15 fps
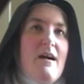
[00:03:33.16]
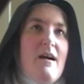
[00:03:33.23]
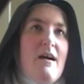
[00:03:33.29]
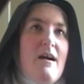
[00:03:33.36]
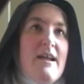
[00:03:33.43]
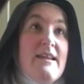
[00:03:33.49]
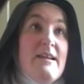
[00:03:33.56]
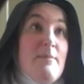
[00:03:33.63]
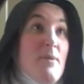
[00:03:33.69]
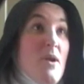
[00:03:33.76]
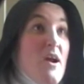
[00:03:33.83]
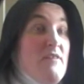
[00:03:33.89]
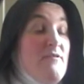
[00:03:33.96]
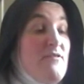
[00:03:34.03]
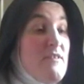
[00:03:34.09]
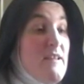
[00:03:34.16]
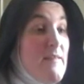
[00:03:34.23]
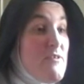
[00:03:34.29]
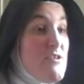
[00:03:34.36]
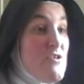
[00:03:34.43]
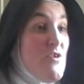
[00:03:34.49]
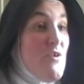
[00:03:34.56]
I applied for
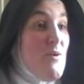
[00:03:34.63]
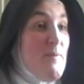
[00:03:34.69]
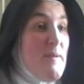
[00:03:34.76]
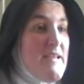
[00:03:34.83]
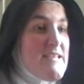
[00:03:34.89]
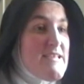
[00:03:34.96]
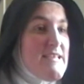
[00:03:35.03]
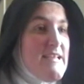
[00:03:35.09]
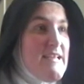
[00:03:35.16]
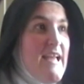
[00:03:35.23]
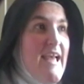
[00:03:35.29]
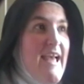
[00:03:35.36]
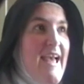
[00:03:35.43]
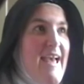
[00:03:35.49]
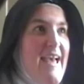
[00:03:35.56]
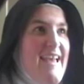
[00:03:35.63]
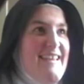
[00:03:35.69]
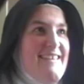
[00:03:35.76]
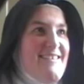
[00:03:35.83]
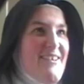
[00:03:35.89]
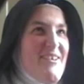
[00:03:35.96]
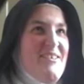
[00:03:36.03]
another job actually,
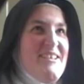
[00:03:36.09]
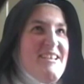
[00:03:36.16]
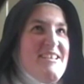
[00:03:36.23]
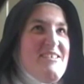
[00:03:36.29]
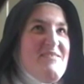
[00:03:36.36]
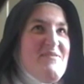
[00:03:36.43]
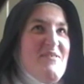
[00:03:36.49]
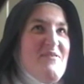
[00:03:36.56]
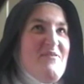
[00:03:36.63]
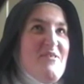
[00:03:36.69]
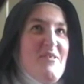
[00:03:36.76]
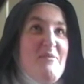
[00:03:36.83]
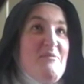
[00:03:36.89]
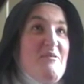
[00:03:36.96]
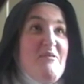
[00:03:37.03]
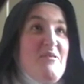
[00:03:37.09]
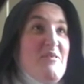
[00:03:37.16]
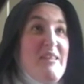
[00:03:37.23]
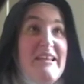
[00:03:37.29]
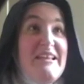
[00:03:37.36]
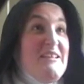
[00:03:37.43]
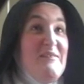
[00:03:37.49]
and I got an interview for it. Before
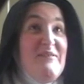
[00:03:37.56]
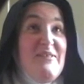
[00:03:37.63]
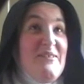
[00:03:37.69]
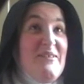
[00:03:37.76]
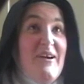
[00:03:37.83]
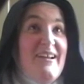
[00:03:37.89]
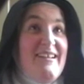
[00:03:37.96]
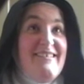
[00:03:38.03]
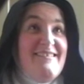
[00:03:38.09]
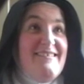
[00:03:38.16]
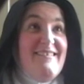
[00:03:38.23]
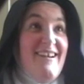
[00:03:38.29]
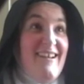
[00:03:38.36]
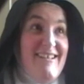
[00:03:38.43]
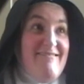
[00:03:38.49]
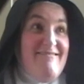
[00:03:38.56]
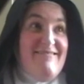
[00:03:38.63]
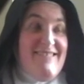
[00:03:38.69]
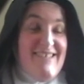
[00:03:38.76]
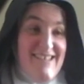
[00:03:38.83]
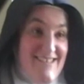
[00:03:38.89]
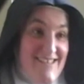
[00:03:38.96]
the interview, I
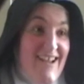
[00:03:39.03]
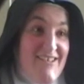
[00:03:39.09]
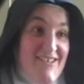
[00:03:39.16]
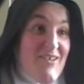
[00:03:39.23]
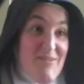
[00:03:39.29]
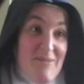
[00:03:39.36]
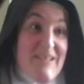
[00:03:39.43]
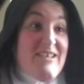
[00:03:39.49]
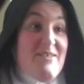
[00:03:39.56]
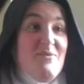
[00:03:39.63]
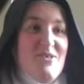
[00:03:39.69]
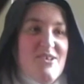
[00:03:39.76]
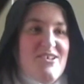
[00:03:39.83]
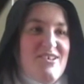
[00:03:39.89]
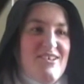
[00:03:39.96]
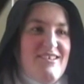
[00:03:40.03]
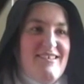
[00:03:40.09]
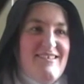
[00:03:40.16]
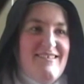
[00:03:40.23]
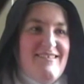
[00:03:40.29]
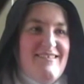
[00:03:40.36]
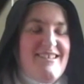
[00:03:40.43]
told them I didn't want to
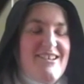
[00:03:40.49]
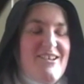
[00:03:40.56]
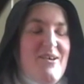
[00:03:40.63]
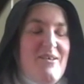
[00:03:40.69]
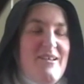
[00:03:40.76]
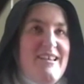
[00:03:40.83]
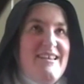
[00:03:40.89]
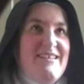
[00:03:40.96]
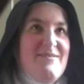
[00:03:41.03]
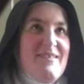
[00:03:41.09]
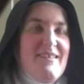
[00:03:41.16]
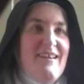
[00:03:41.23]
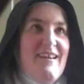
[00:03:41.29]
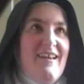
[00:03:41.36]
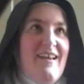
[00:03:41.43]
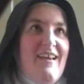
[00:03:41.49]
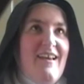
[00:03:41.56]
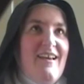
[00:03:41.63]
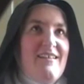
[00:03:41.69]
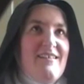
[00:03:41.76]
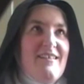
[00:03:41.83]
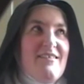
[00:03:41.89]
go ahead with it,
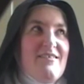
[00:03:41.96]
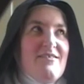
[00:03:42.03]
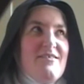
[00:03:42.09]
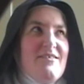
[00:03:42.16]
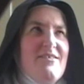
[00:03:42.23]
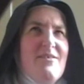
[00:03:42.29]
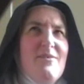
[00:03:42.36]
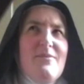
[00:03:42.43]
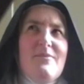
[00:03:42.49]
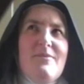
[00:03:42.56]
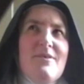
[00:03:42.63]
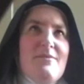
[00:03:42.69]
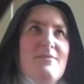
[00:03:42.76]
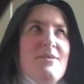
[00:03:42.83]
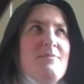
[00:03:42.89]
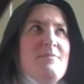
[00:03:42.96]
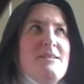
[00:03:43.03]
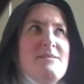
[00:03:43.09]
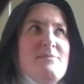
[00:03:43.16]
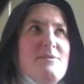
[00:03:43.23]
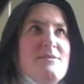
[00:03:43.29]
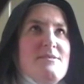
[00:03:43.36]
and I thought, what am I
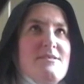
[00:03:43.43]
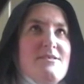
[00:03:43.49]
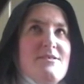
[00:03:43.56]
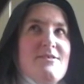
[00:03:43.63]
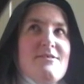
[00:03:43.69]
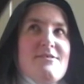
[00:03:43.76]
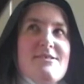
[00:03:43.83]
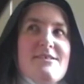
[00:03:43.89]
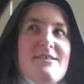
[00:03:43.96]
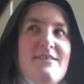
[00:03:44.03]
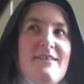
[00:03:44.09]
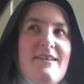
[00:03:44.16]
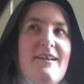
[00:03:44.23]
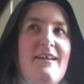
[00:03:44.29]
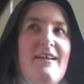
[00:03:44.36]
supposed to do? So